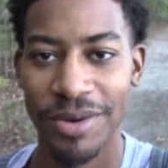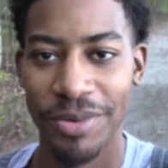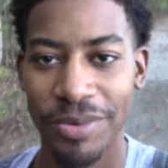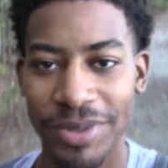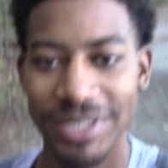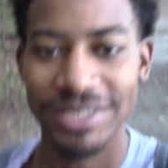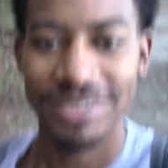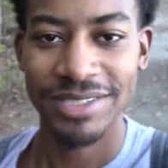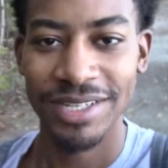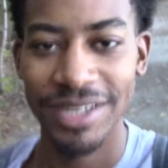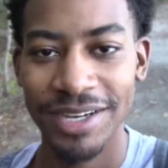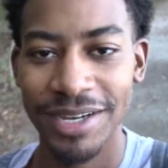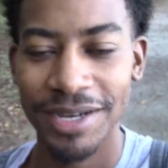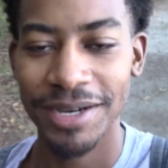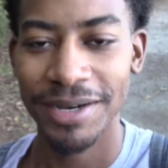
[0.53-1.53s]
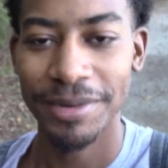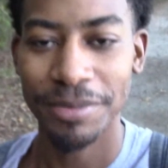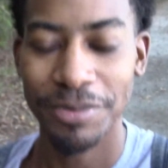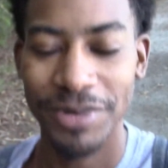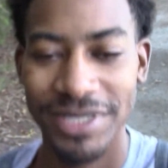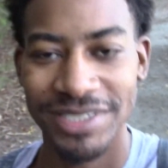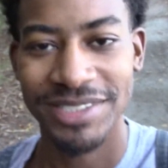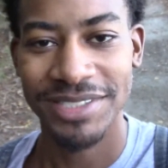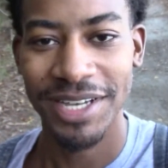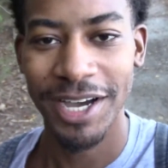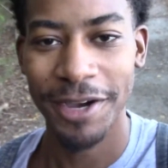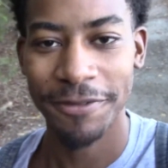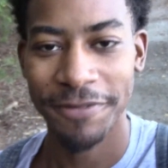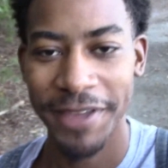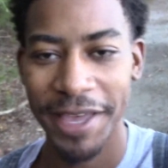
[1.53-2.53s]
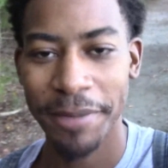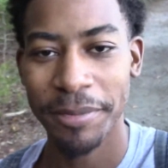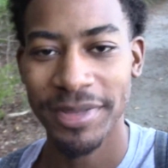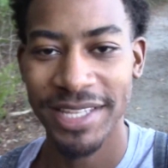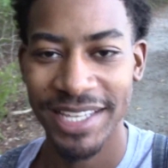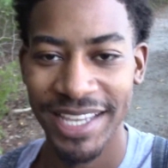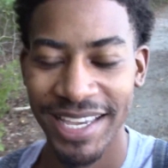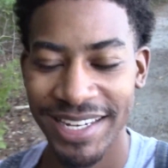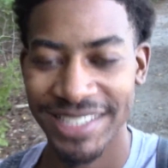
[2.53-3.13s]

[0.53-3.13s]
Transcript: What's up, family?